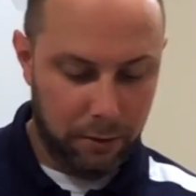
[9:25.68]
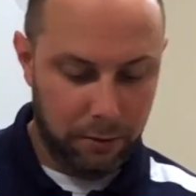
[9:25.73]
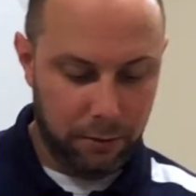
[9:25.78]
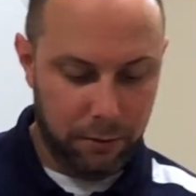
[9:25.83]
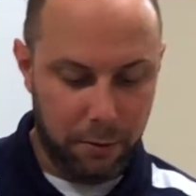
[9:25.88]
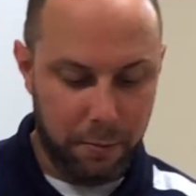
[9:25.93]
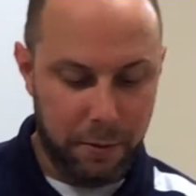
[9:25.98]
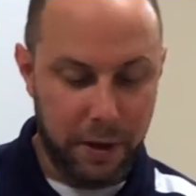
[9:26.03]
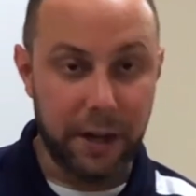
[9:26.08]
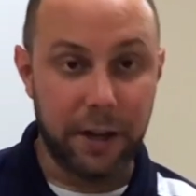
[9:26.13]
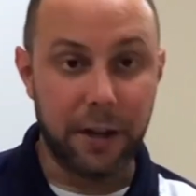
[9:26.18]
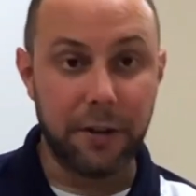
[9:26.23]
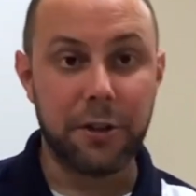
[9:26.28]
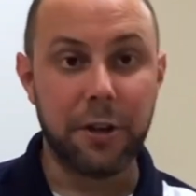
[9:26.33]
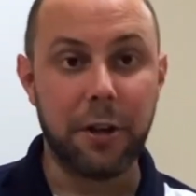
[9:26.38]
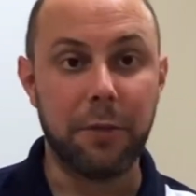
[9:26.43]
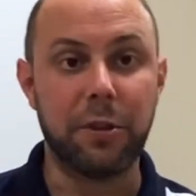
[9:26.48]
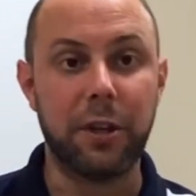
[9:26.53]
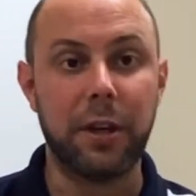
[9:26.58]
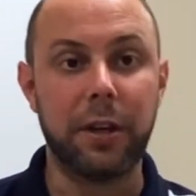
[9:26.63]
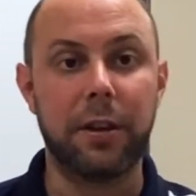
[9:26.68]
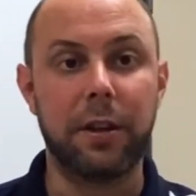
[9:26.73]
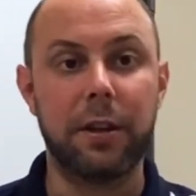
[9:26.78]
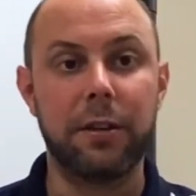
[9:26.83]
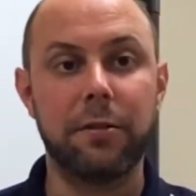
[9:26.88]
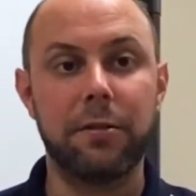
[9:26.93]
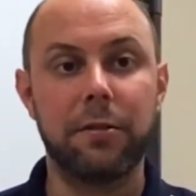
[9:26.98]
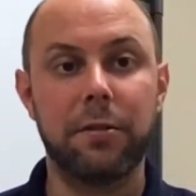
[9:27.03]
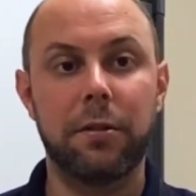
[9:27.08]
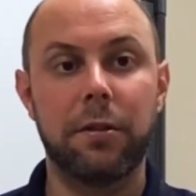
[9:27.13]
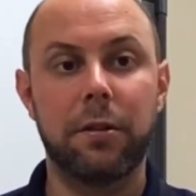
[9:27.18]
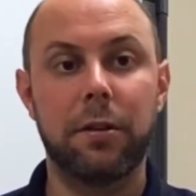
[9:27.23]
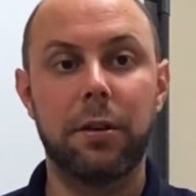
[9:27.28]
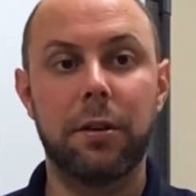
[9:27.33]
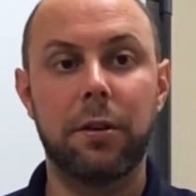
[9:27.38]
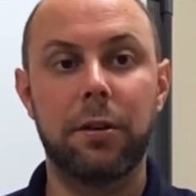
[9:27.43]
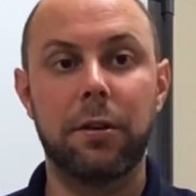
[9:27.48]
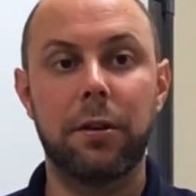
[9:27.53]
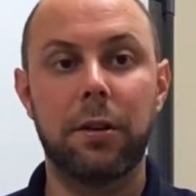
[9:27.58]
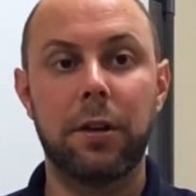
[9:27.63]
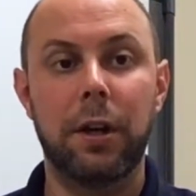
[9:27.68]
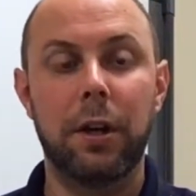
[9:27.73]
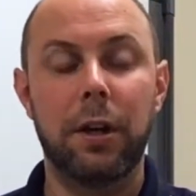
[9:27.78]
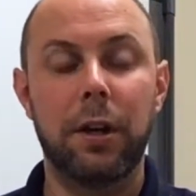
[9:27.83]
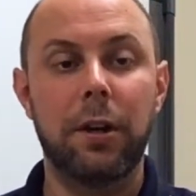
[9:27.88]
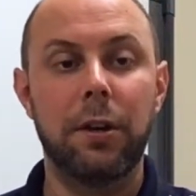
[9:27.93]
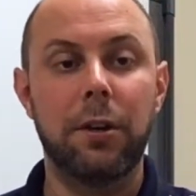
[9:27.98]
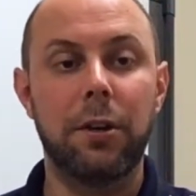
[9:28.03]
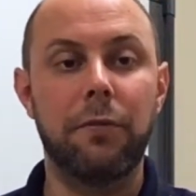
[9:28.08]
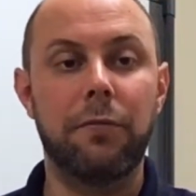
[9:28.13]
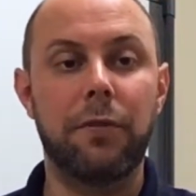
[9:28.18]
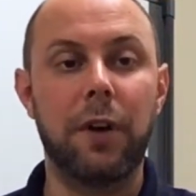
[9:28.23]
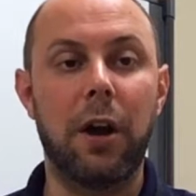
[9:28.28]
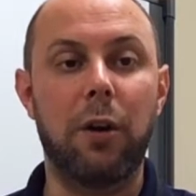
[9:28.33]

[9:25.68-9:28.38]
So the package comes like this. You've